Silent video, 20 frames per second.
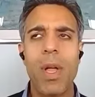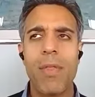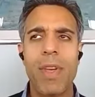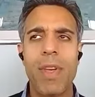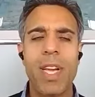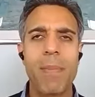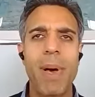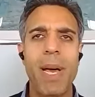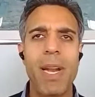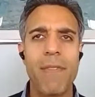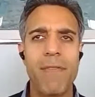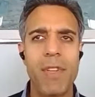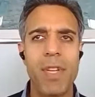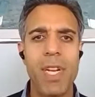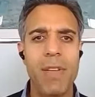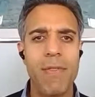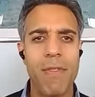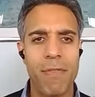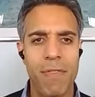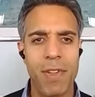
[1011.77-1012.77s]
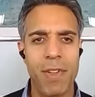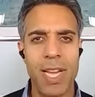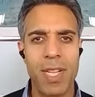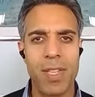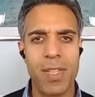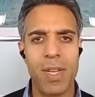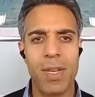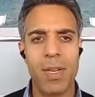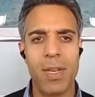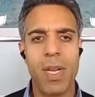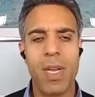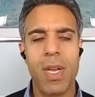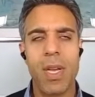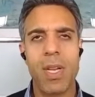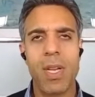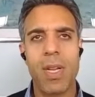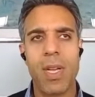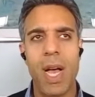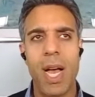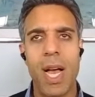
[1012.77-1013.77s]
think about if you leave it for later.
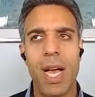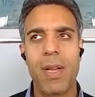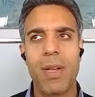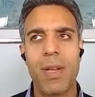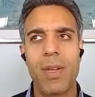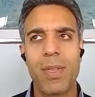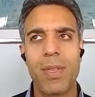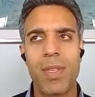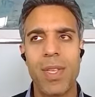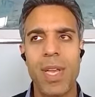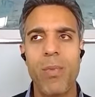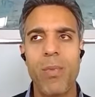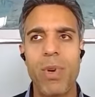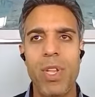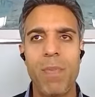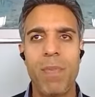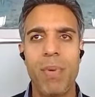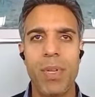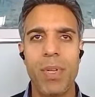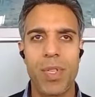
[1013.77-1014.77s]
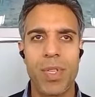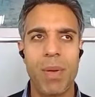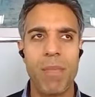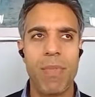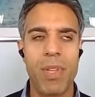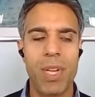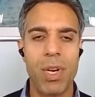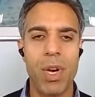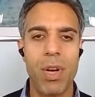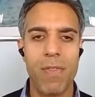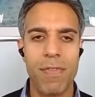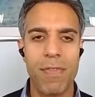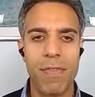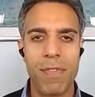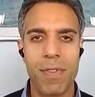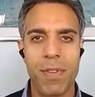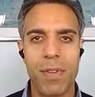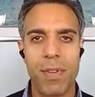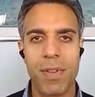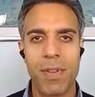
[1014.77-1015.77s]
Say when you put something
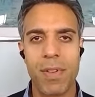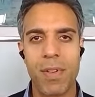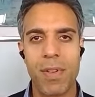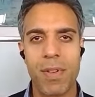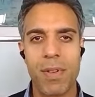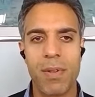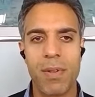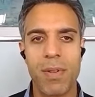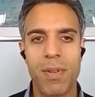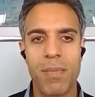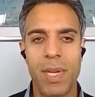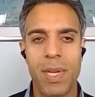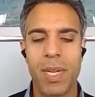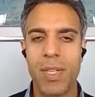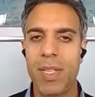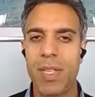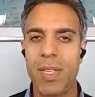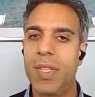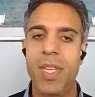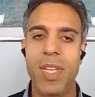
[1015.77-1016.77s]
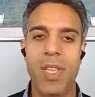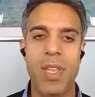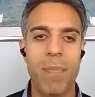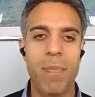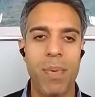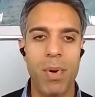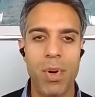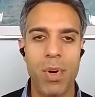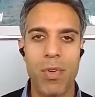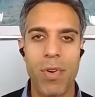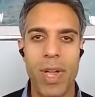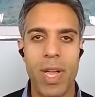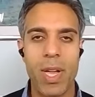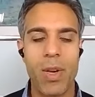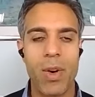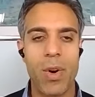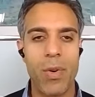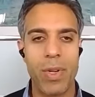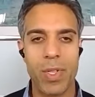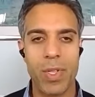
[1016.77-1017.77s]
off because it's either
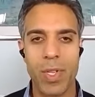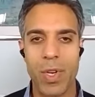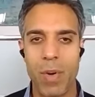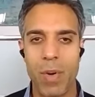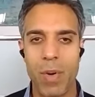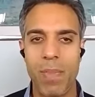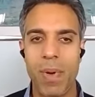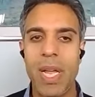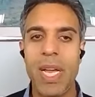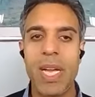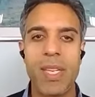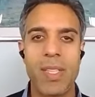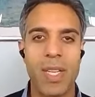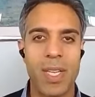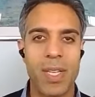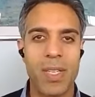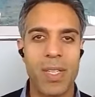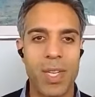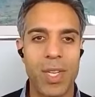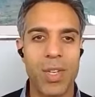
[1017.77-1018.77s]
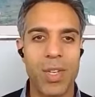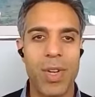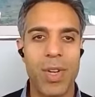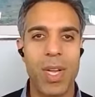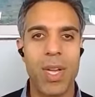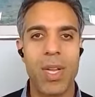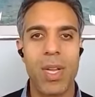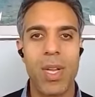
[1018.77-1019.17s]
boring or it's complex, etc.